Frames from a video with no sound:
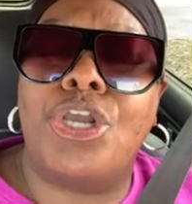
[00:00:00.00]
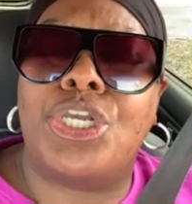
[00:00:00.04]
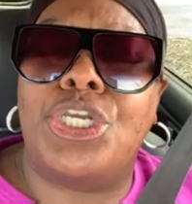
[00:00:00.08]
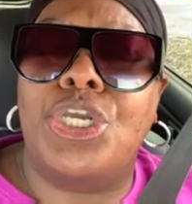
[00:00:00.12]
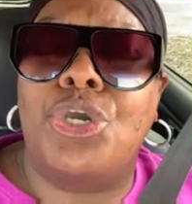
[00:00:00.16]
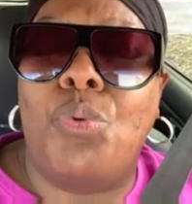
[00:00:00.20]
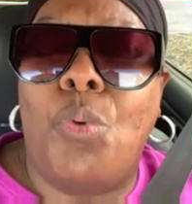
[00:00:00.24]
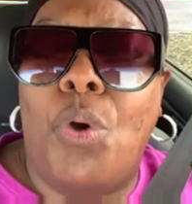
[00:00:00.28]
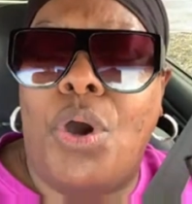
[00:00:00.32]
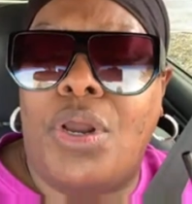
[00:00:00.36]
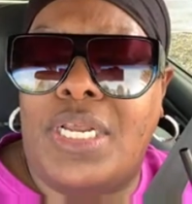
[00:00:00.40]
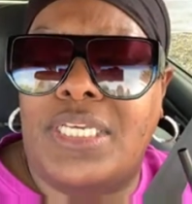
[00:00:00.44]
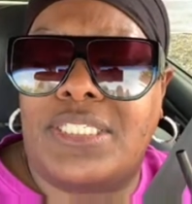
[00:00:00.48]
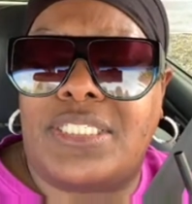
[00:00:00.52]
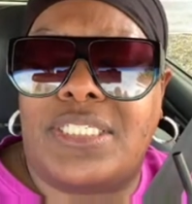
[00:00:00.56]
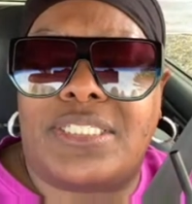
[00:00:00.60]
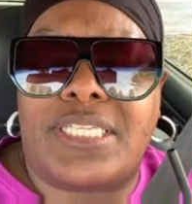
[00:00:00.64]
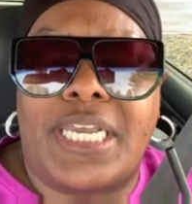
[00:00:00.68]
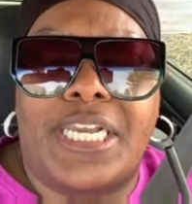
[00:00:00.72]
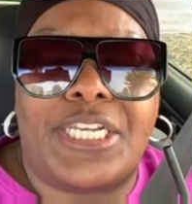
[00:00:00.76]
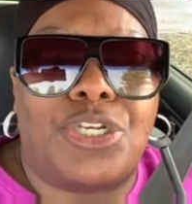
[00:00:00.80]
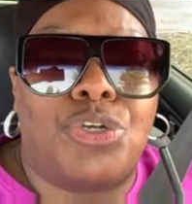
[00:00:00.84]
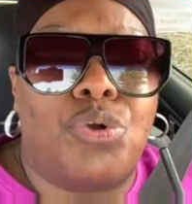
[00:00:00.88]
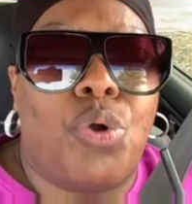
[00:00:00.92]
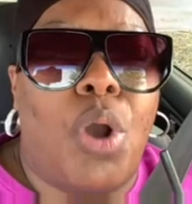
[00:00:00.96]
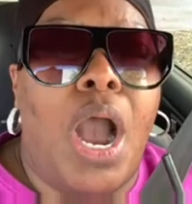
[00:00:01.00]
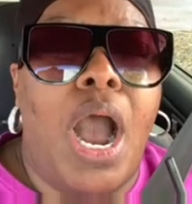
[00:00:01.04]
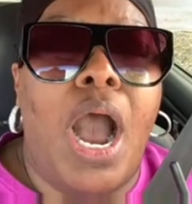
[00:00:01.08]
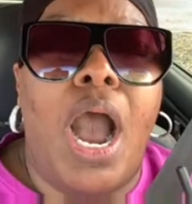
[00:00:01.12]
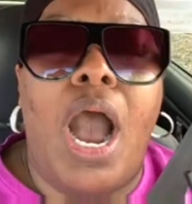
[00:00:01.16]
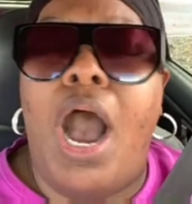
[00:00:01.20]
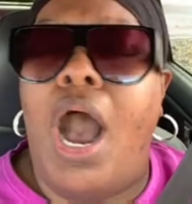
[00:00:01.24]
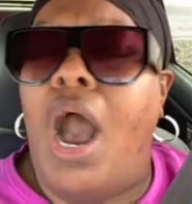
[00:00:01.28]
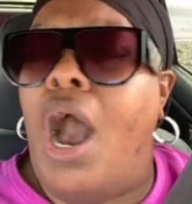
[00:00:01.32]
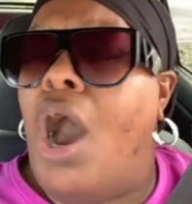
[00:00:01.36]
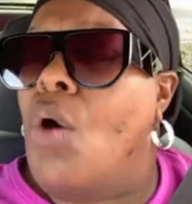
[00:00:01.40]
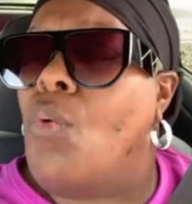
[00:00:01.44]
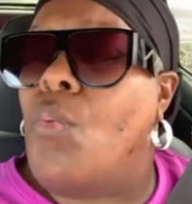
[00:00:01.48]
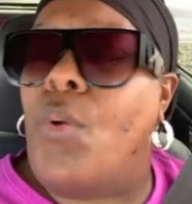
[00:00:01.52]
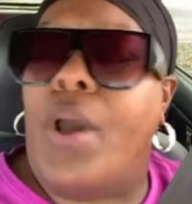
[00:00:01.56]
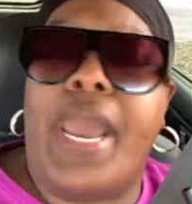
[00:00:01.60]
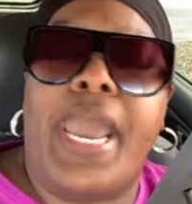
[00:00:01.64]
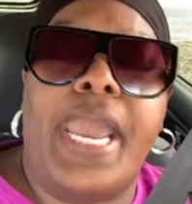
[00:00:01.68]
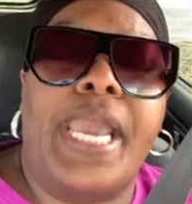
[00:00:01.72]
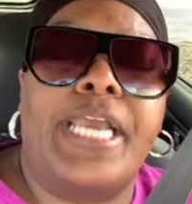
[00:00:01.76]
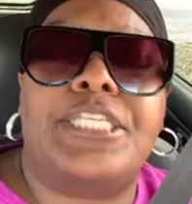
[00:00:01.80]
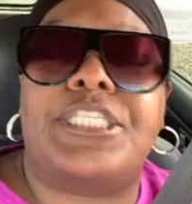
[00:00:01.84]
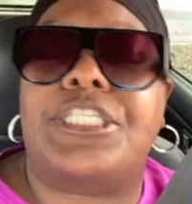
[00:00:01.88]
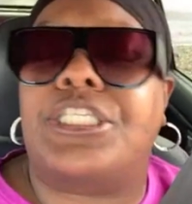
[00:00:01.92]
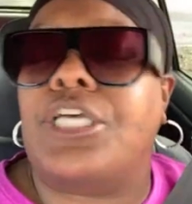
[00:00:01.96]
you want us to think you
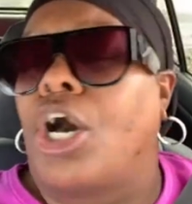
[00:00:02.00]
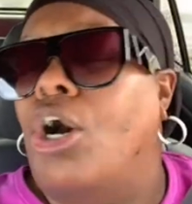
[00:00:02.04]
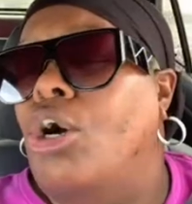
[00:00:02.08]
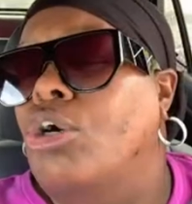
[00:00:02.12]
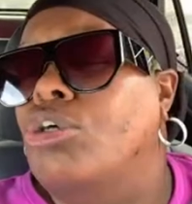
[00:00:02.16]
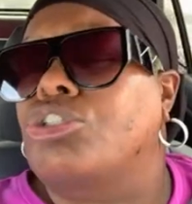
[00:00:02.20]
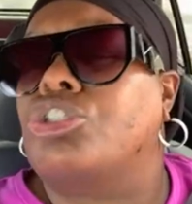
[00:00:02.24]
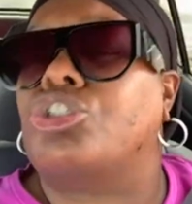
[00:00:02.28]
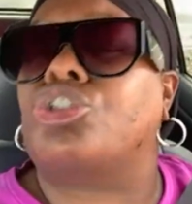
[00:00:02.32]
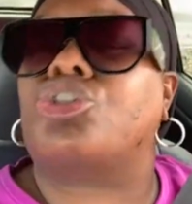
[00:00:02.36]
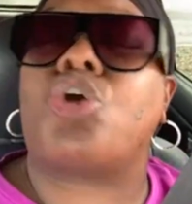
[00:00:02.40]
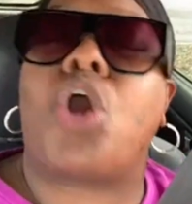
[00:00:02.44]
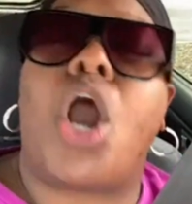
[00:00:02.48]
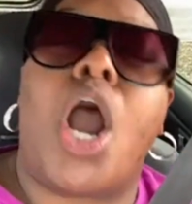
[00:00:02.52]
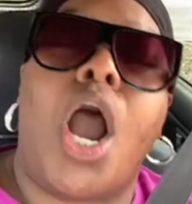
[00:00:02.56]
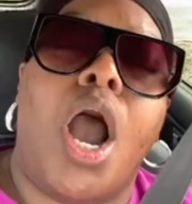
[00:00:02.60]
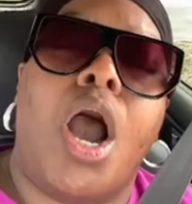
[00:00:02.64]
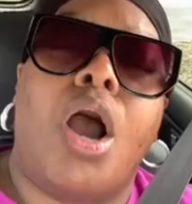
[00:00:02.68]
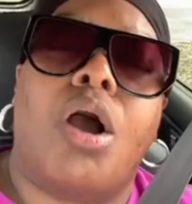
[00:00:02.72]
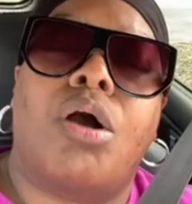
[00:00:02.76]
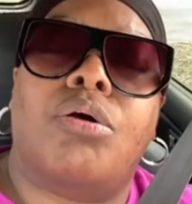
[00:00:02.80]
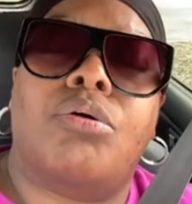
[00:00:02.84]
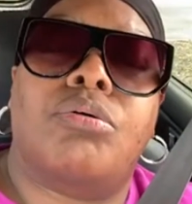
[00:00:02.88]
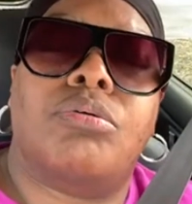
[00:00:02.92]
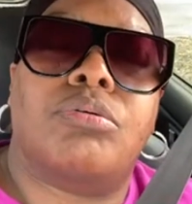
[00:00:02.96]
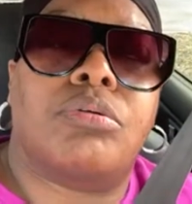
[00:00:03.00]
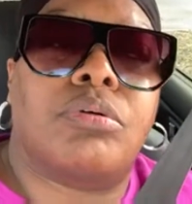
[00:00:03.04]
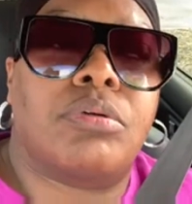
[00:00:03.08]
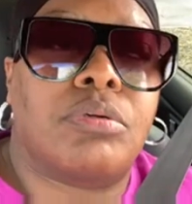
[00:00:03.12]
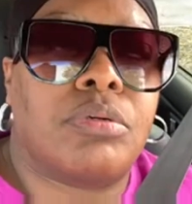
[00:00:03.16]
always so strong.